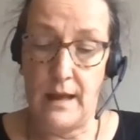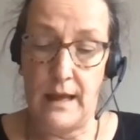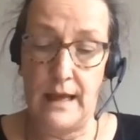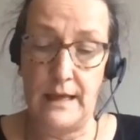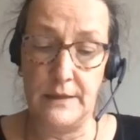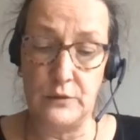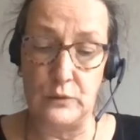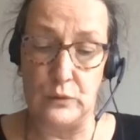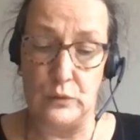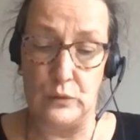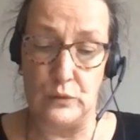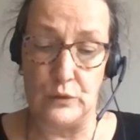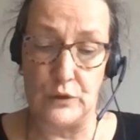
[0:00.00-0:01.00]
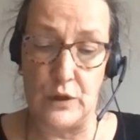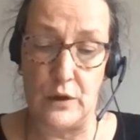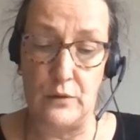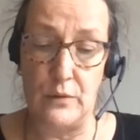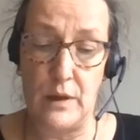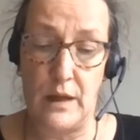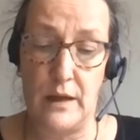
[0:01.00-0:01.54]
and
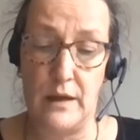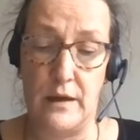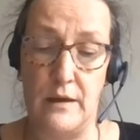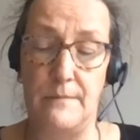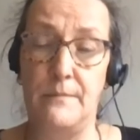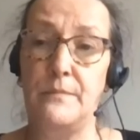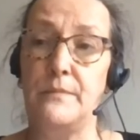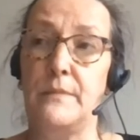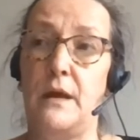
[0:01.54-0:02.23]
also um,